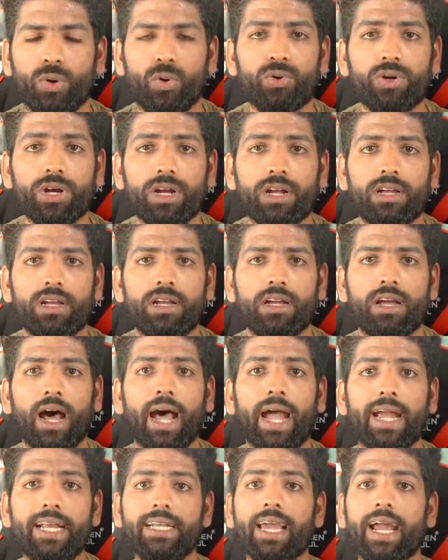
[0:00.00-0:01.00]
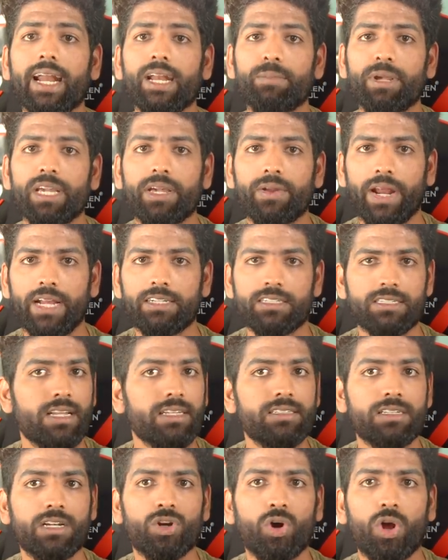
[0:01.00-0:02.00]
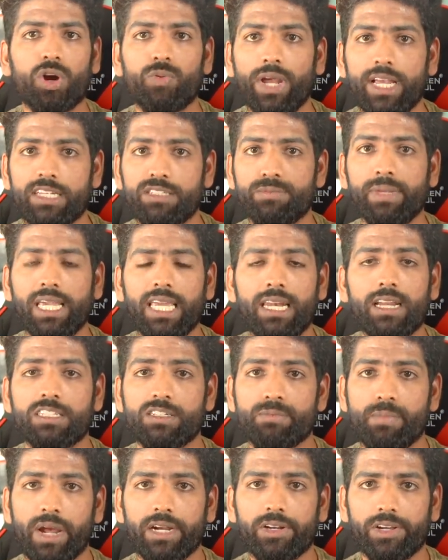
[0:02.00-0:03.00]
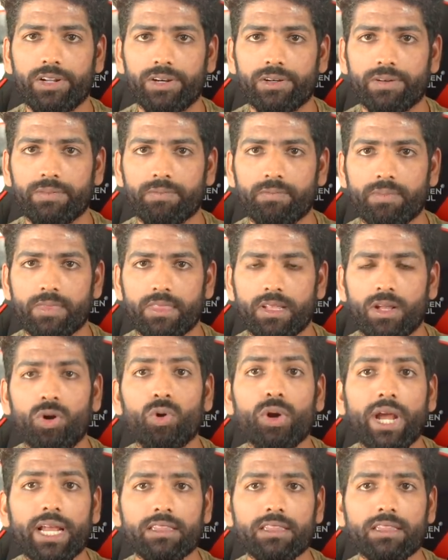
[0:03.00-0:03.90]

note, high dynamic range doesn't always mean it's better. Look